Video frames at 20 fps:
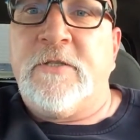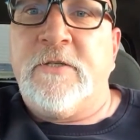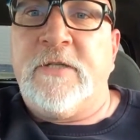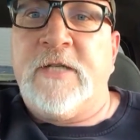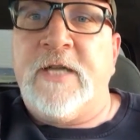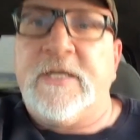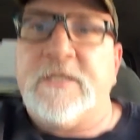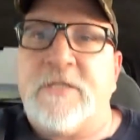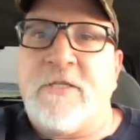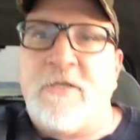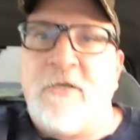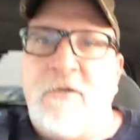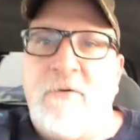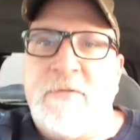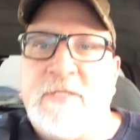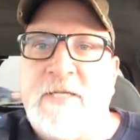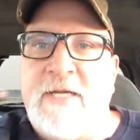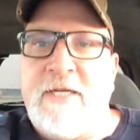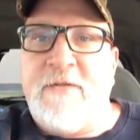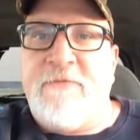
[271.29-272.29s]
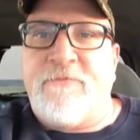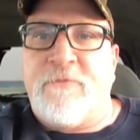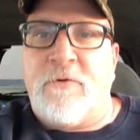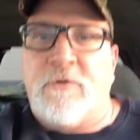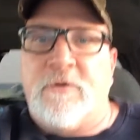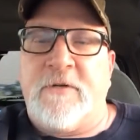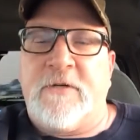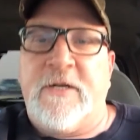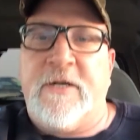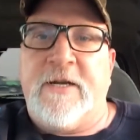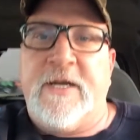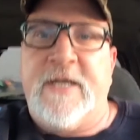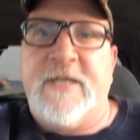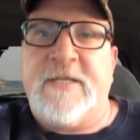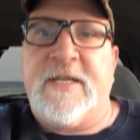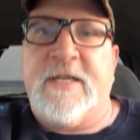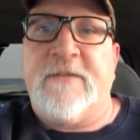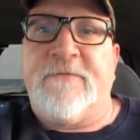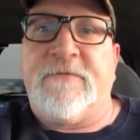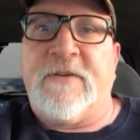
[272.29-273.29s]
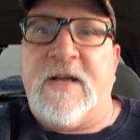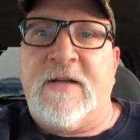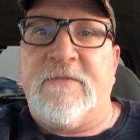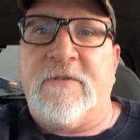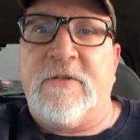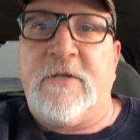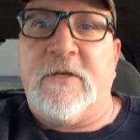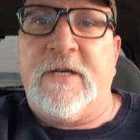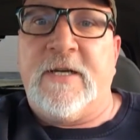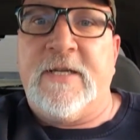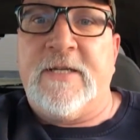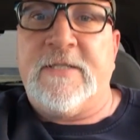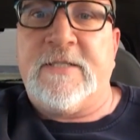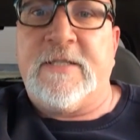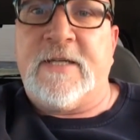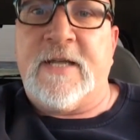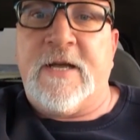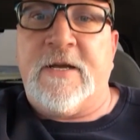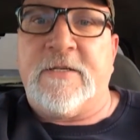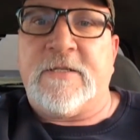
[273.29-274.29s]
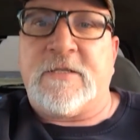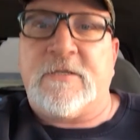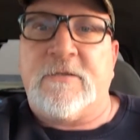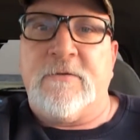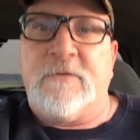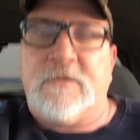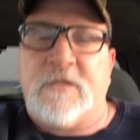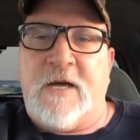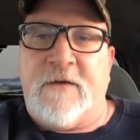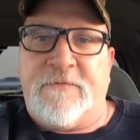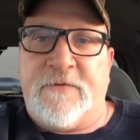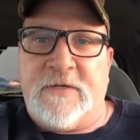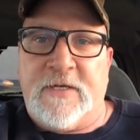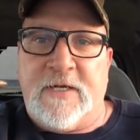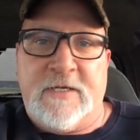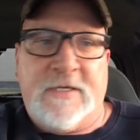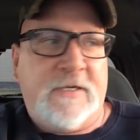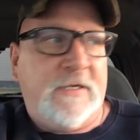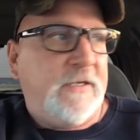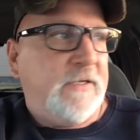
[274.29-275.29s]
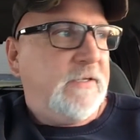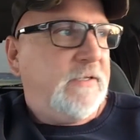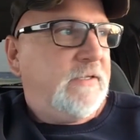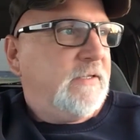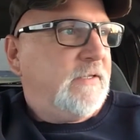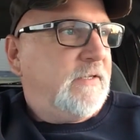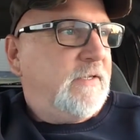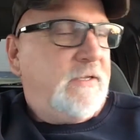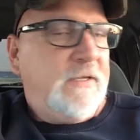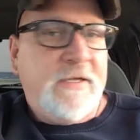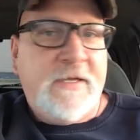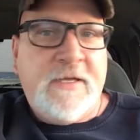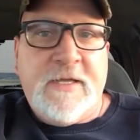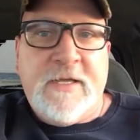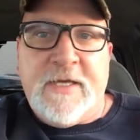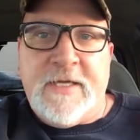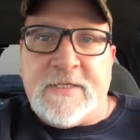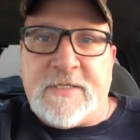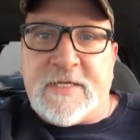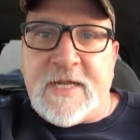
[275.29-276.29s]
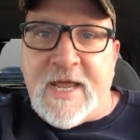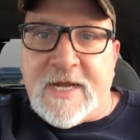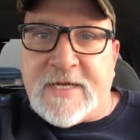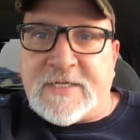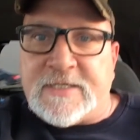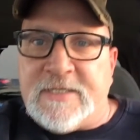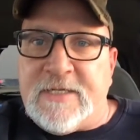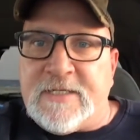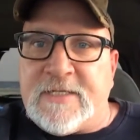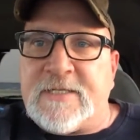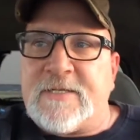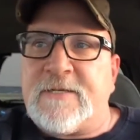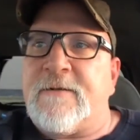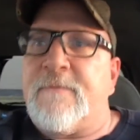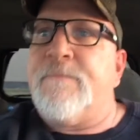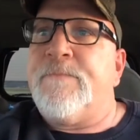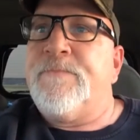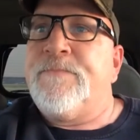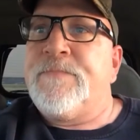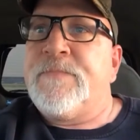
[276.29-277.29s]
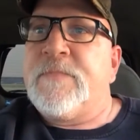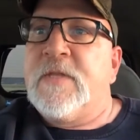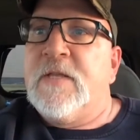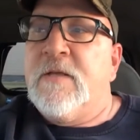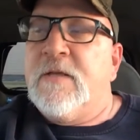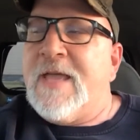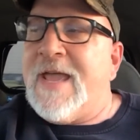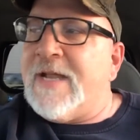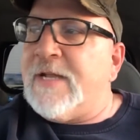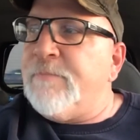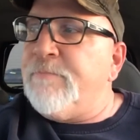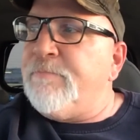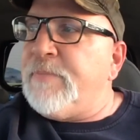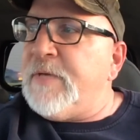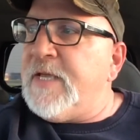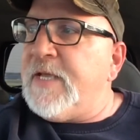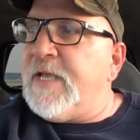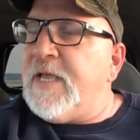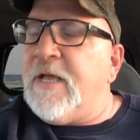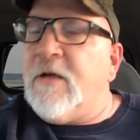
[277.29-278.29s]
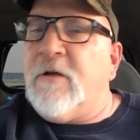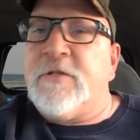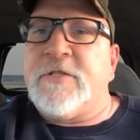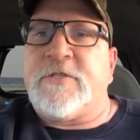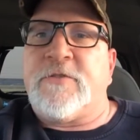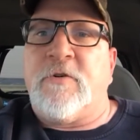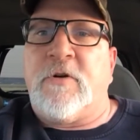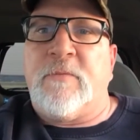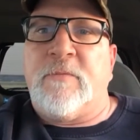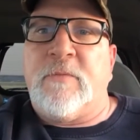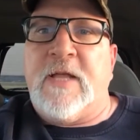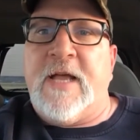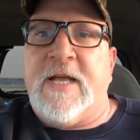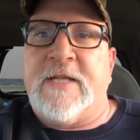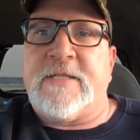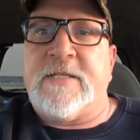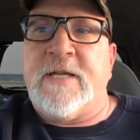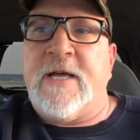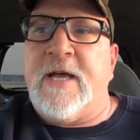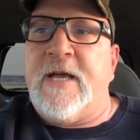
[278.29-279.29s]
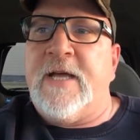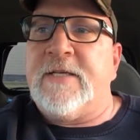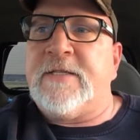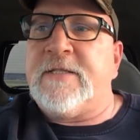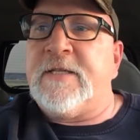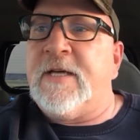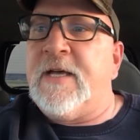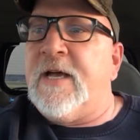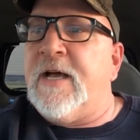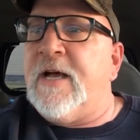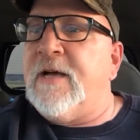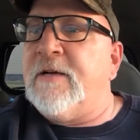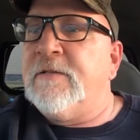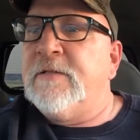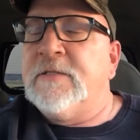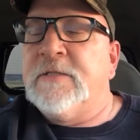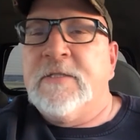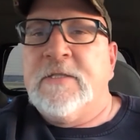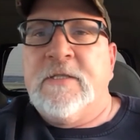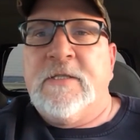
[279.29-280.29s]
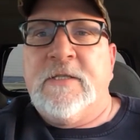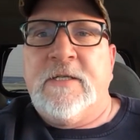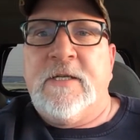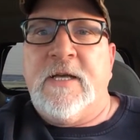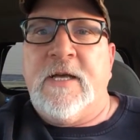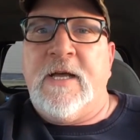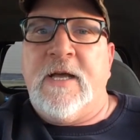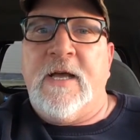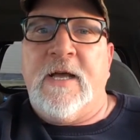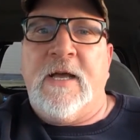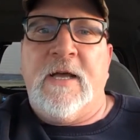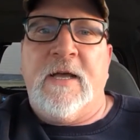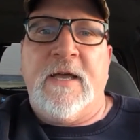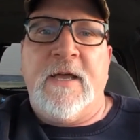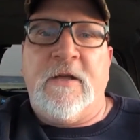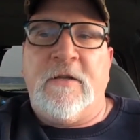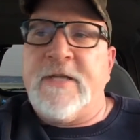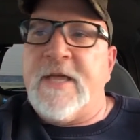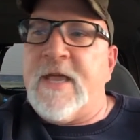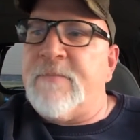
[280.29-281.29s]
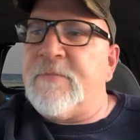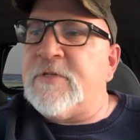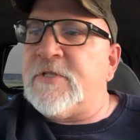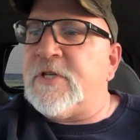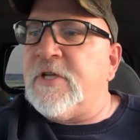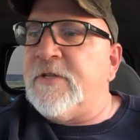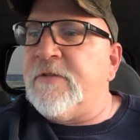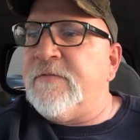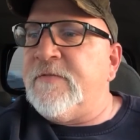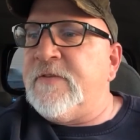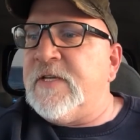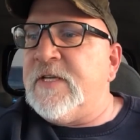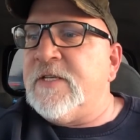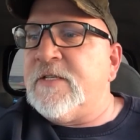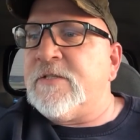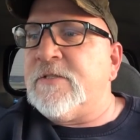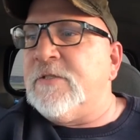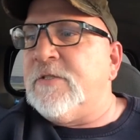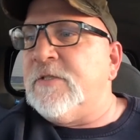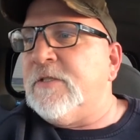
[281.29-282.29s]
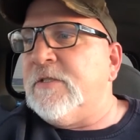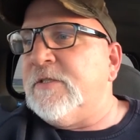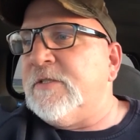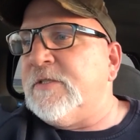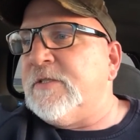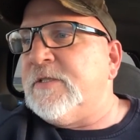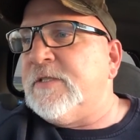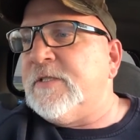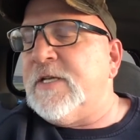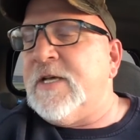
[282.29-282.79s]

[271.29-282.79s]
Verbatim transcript: Two days ago it was eighty-four degrees, eighty-five degrees, and now it's cooled off again here in, in Texas. Had a big hailstorm last night. Uh, uh, hail damage on the vehicles.